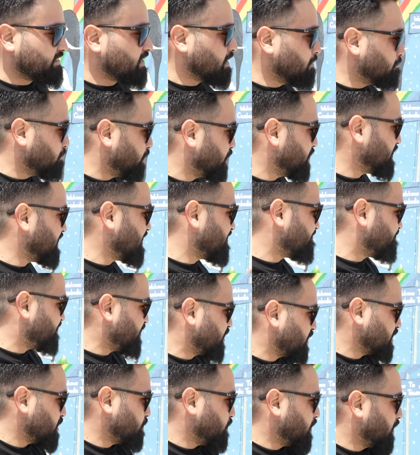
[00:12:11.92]
Cambodia
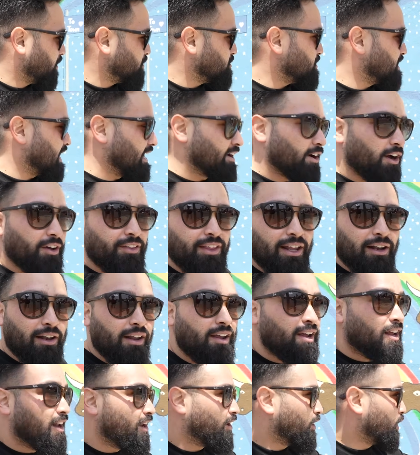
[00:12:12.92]
very well. You got all the
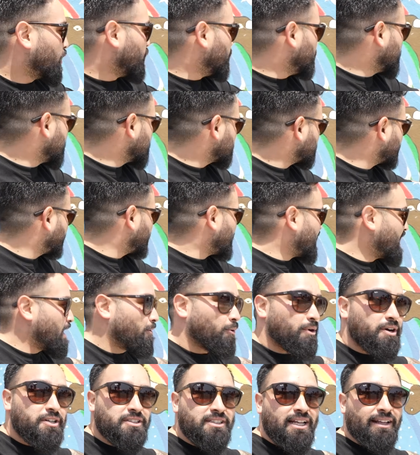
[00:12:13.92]
lotus
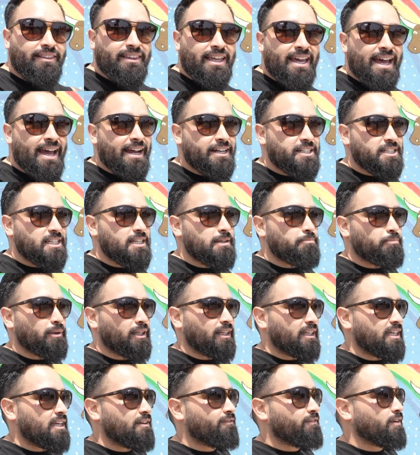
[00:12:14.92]
flowers that they actually
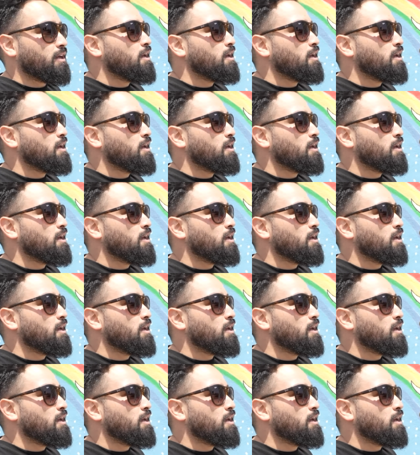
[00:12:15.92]
believe